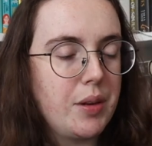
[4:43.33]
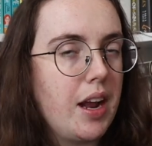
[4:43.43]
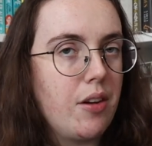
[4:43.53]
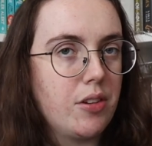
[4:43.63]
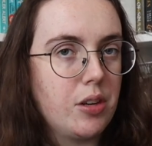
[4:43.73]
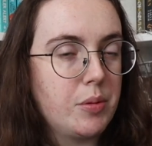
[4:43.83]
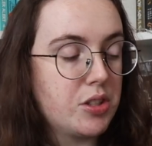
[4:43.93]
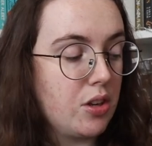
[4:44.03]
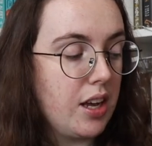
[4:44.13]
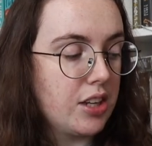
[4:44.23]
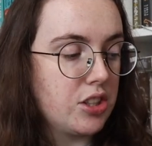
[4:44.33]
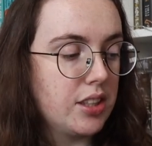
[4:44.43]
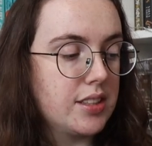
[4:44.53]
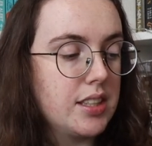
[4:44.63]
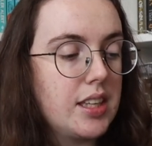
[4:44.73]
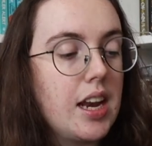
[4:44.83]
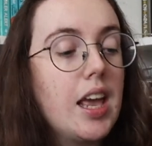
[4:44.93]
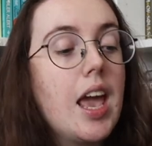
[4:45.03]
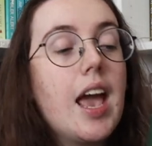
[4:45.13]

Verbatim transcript: but I don't know how much I'll actually listen to that.